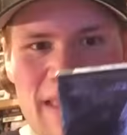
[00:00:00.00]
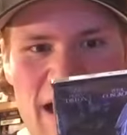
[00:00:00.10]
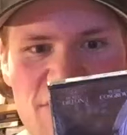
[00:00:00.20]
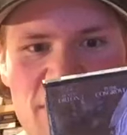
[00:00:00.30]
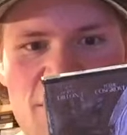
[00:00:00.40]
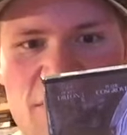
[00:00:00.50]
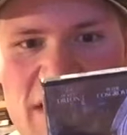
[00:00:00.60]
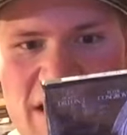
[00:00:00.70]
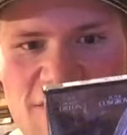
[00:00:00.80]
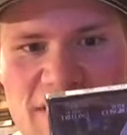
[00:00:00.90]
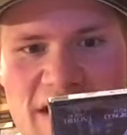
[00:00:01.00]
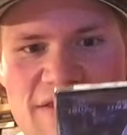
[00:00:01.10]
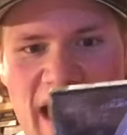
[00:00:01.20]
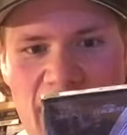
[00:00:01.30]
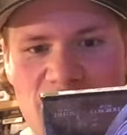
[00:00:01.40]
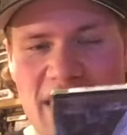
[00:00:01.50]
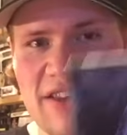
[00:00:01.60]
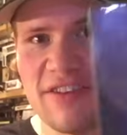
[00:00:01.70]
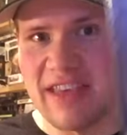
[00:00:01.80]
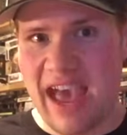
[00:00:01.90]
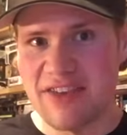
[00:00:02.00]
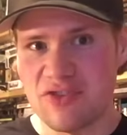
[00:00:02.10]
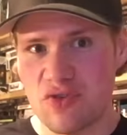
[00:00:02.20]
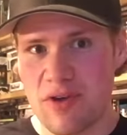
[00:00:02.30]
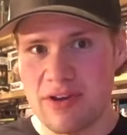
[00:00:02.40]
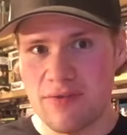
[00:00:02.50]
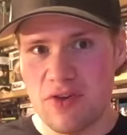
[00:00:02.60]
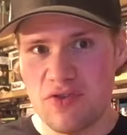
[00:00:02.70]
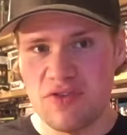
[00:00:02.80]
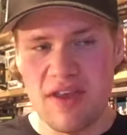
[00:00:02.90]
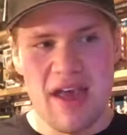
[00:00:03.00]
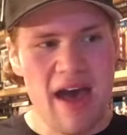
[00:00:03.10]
As on here, deleted scenes, outtakes, and cast and crew interviews.